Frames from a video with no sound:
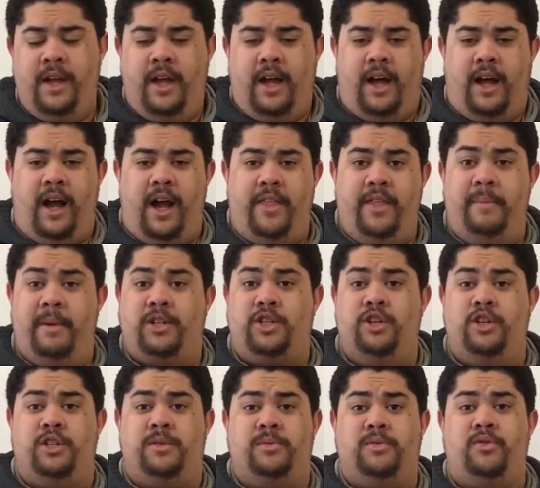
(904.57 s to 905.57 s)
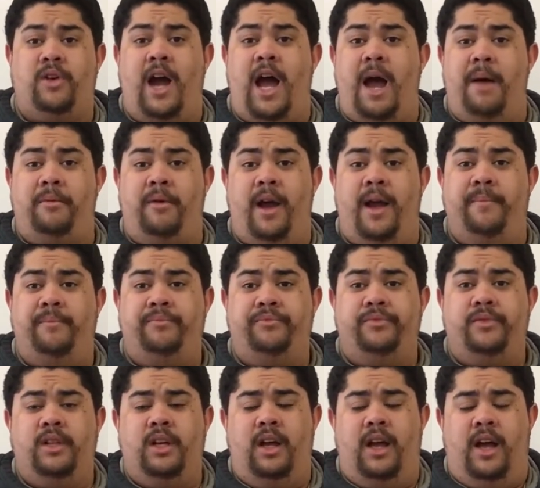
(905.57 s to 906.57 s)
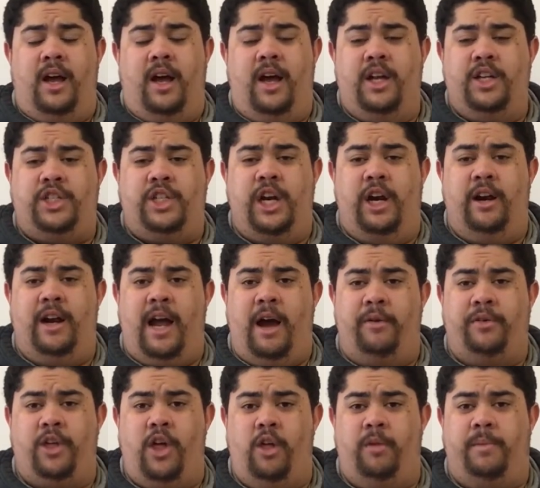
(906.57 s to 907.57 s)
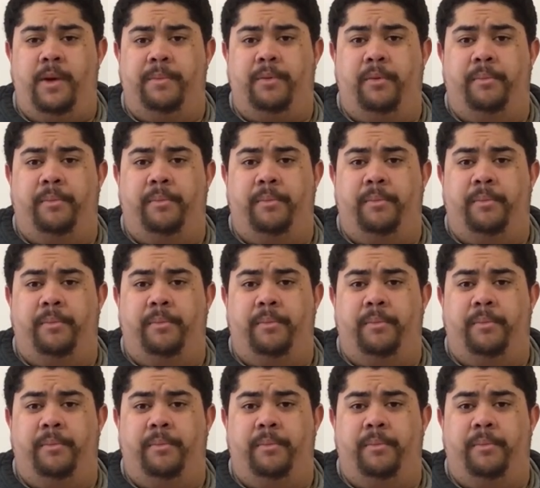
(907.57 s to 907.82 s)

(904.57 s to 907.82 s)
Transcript: And then make sure you subscribe, right? And share it out with other people.